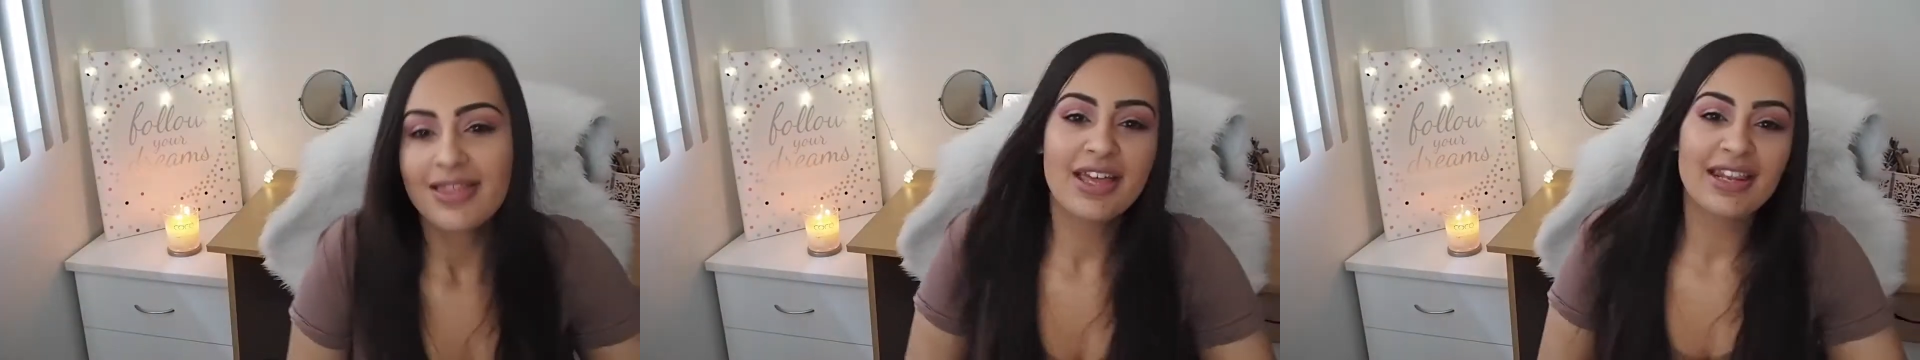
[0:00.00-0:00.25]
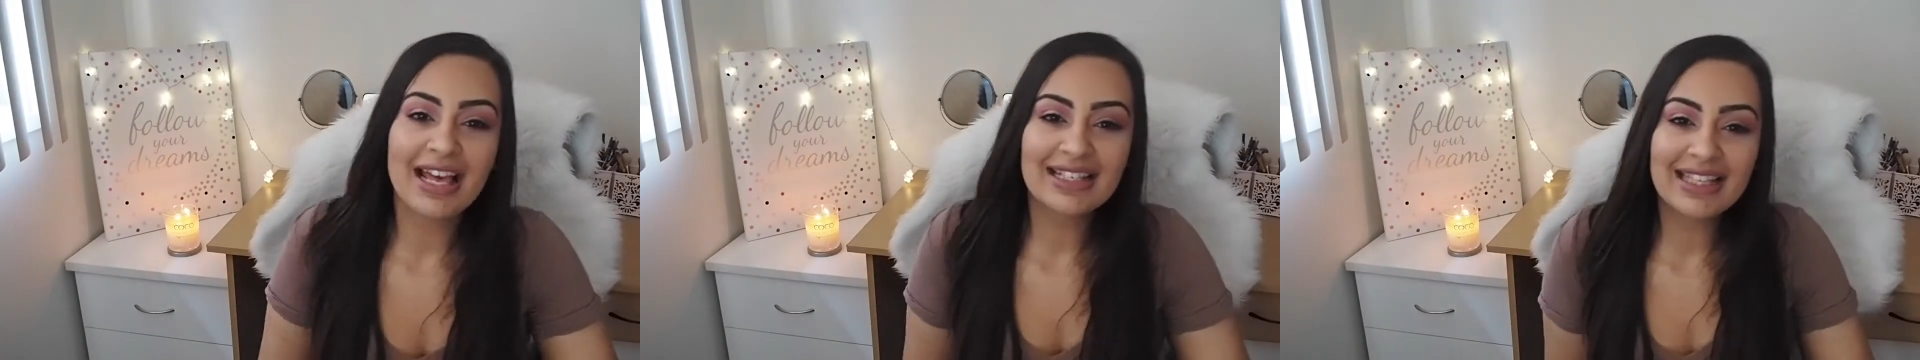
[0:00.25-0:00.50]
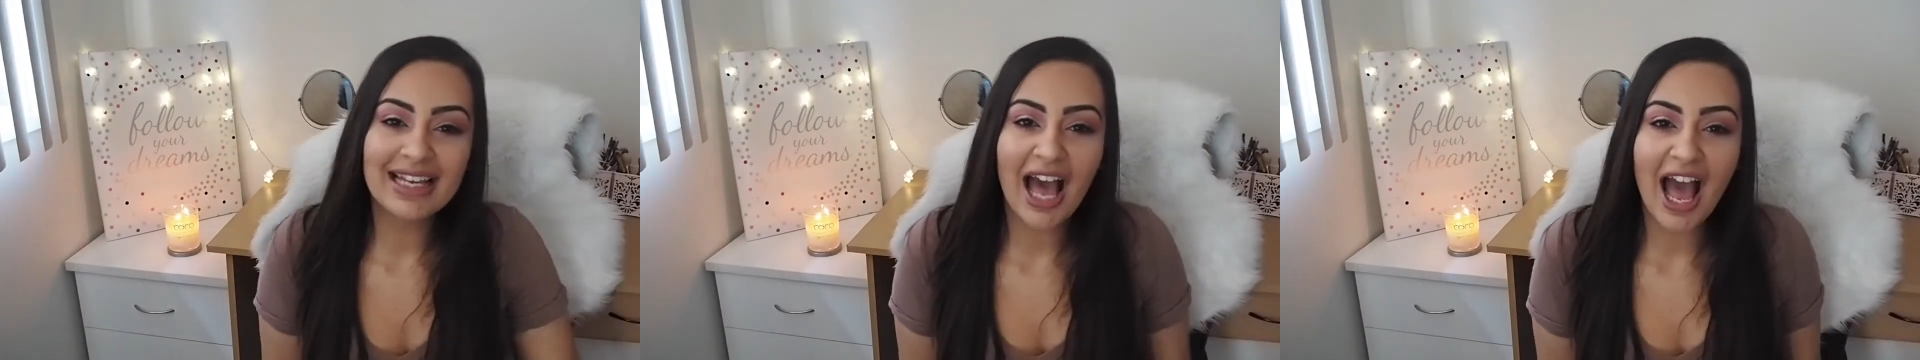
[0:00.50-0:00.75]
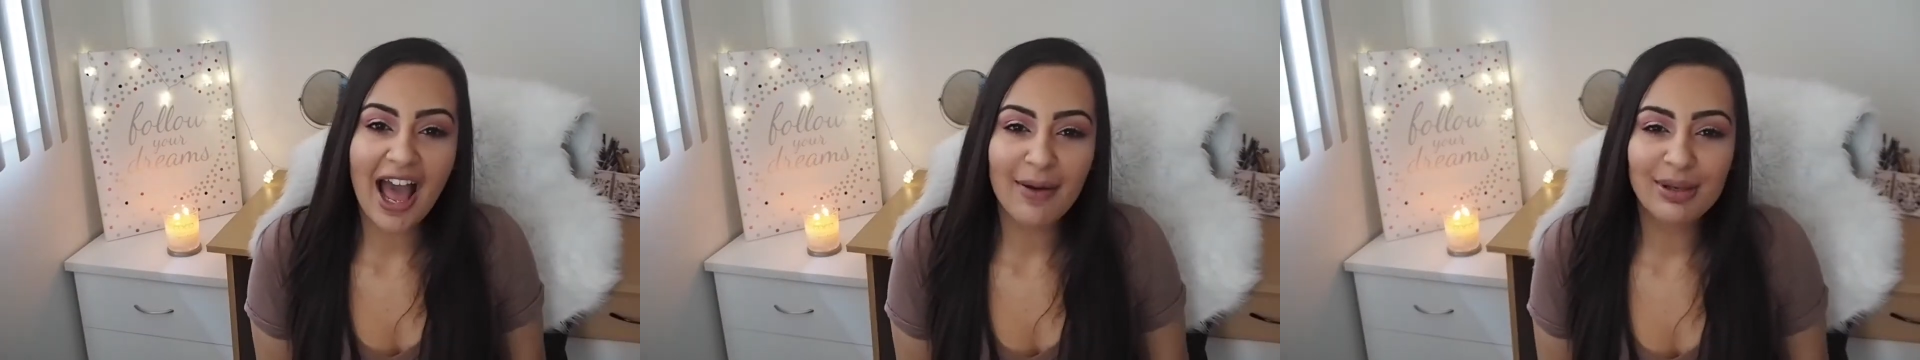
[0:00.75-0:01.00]
The next thing
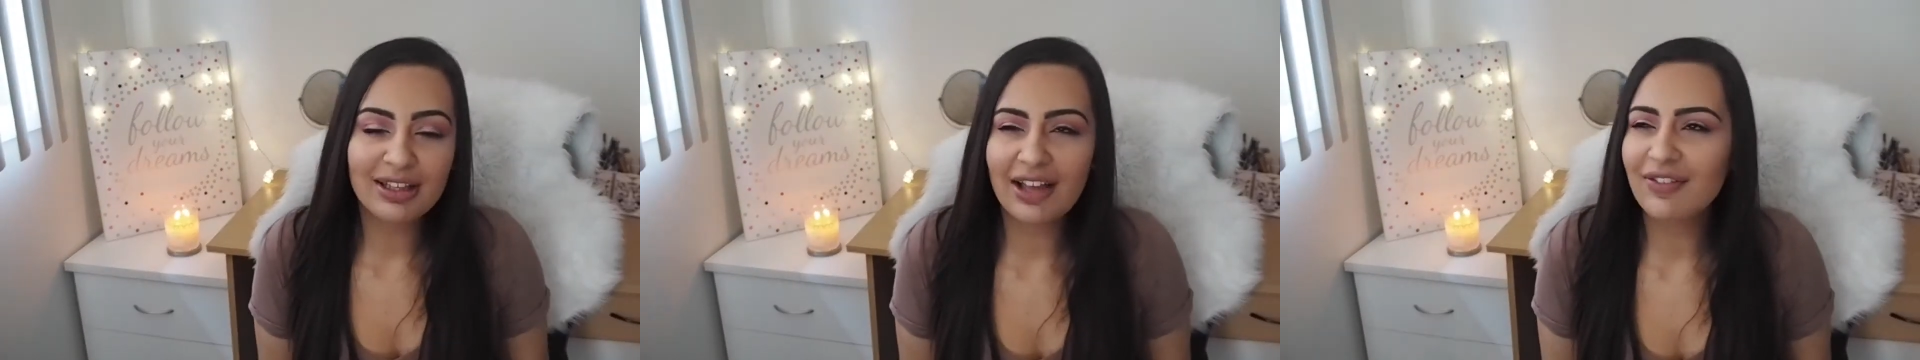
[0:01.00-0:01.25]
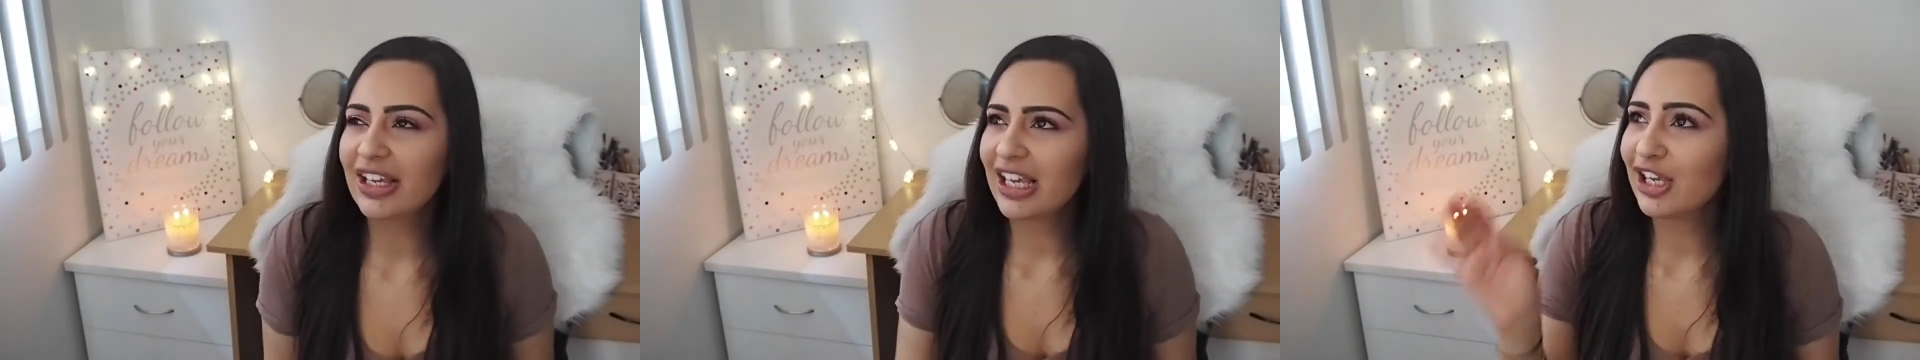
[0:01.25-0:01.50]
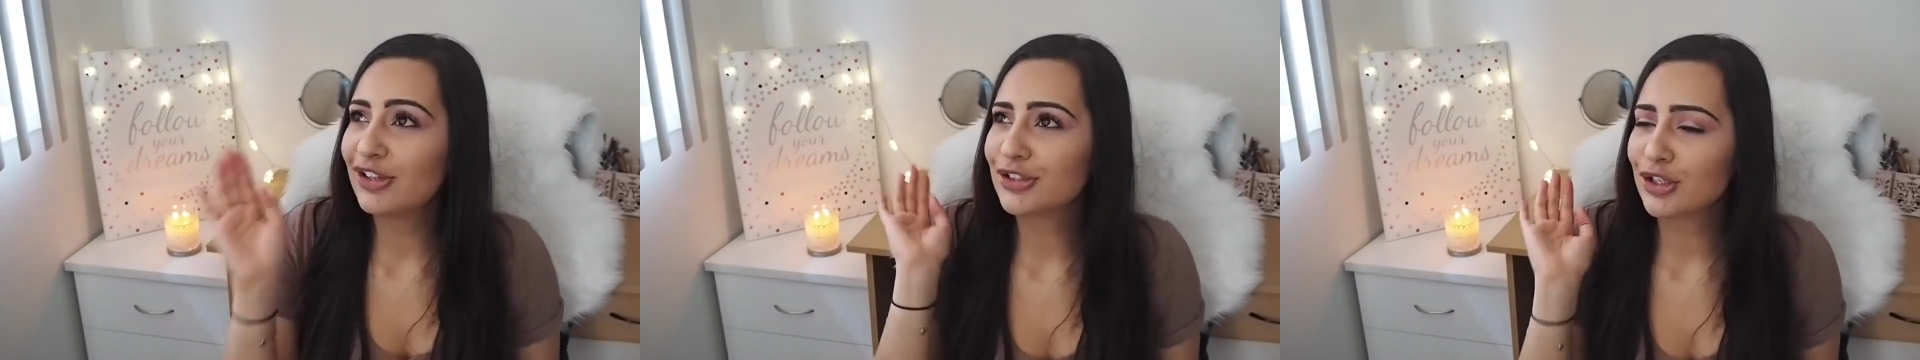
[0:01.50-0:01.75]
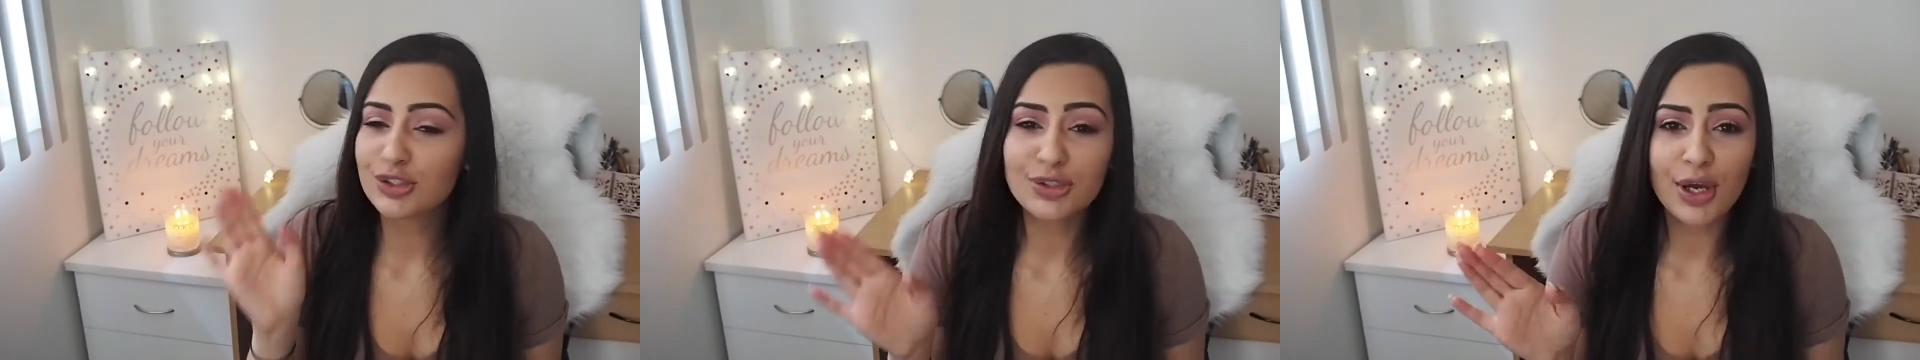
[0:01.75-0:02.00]
I have been loving
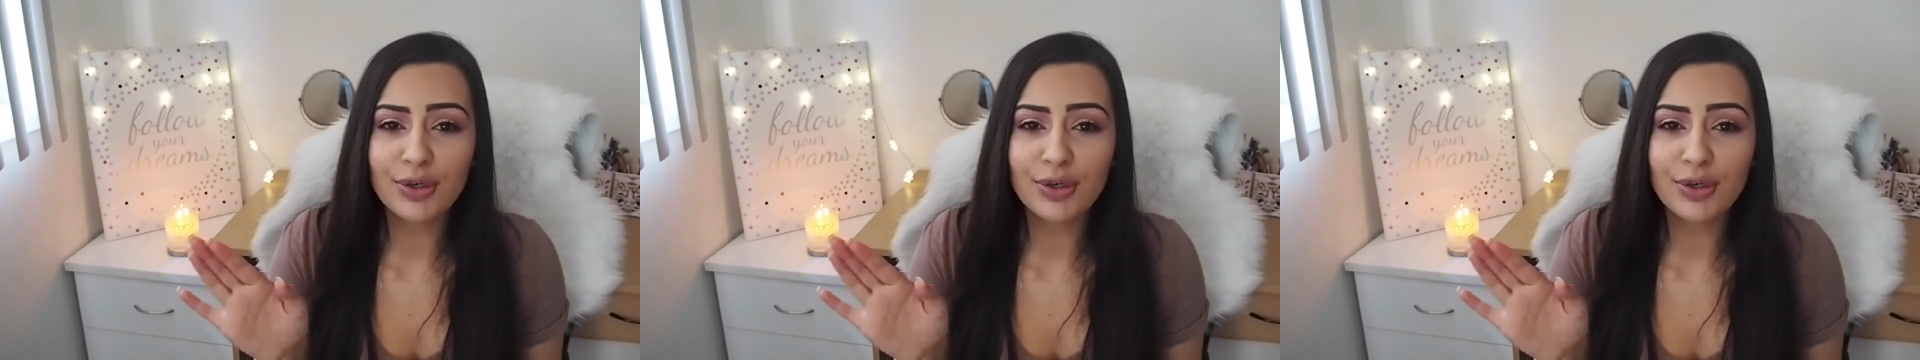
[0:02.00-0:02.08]
is so